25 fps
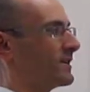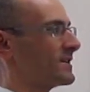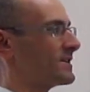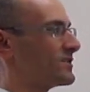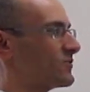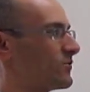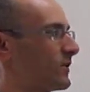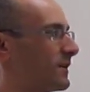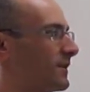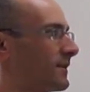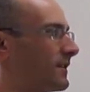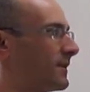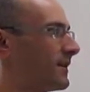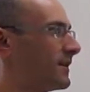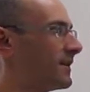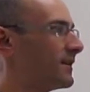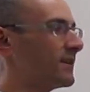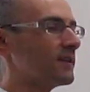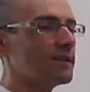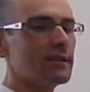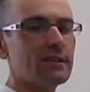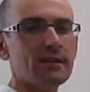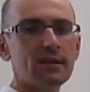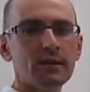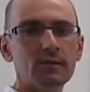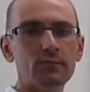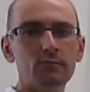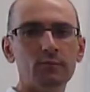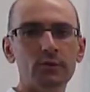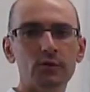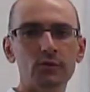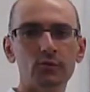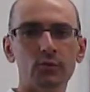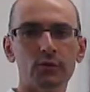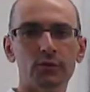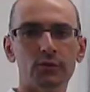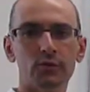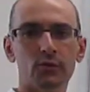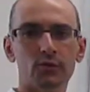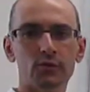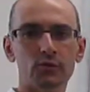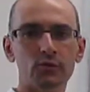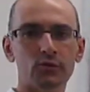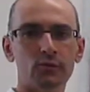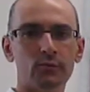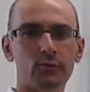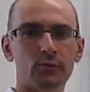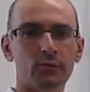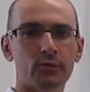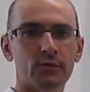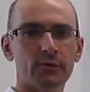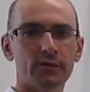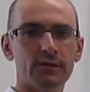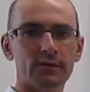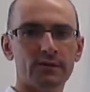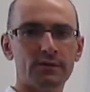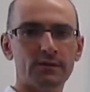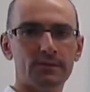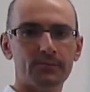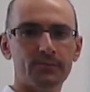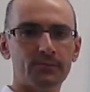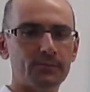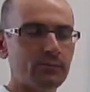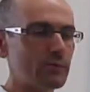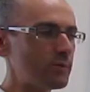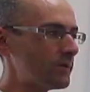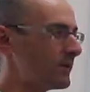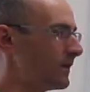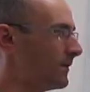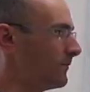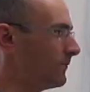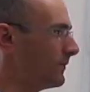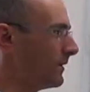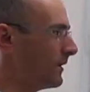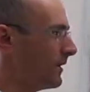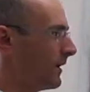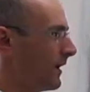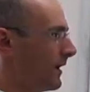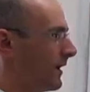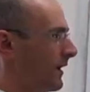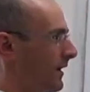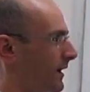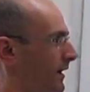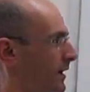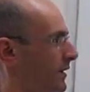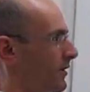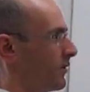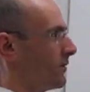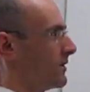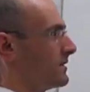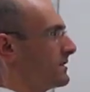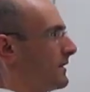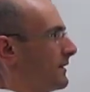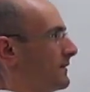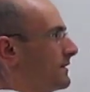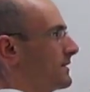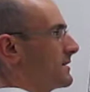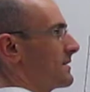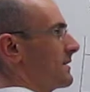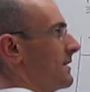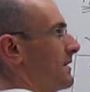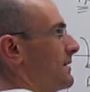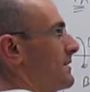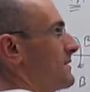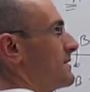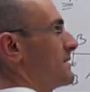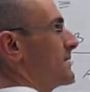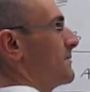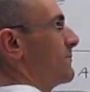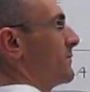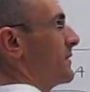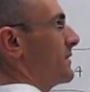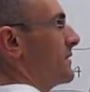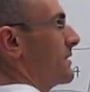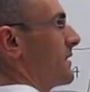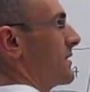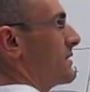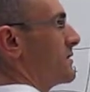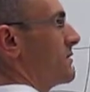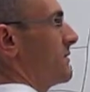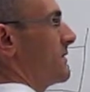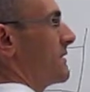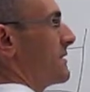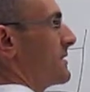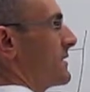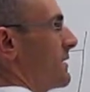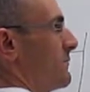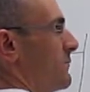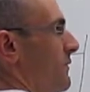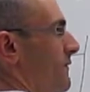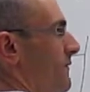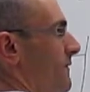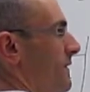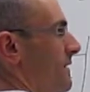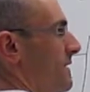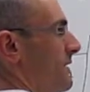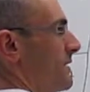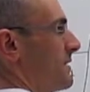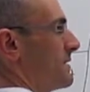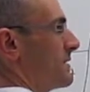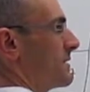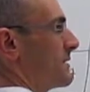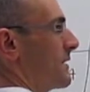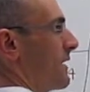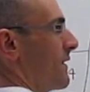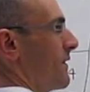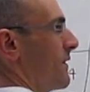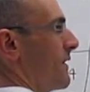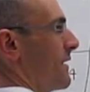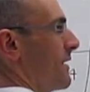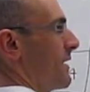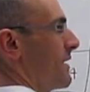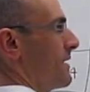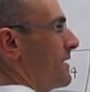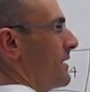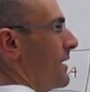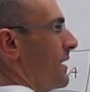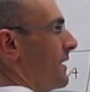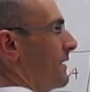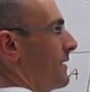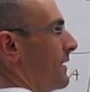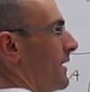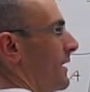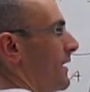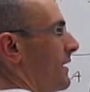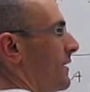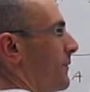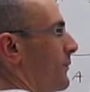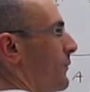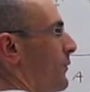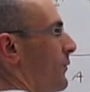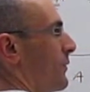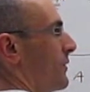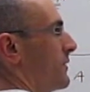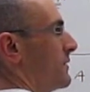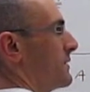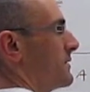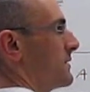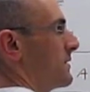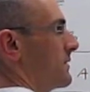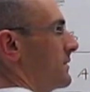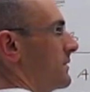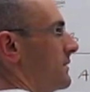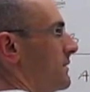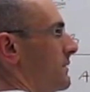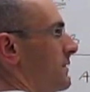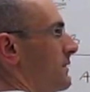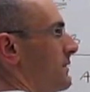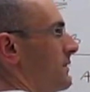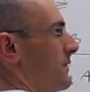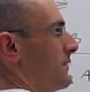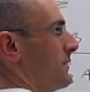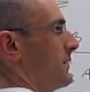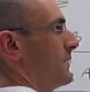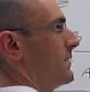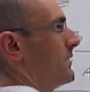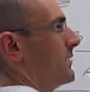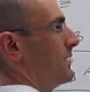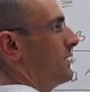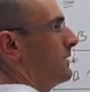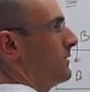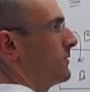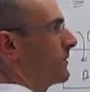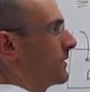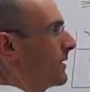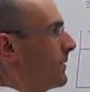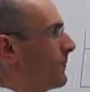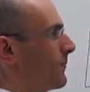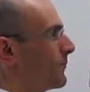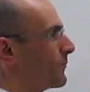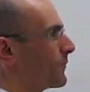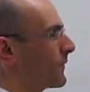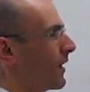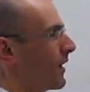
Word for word: a straight line in between those two points, okay? Again, notice that this line simply tells you the sum of this and that at any point, okay?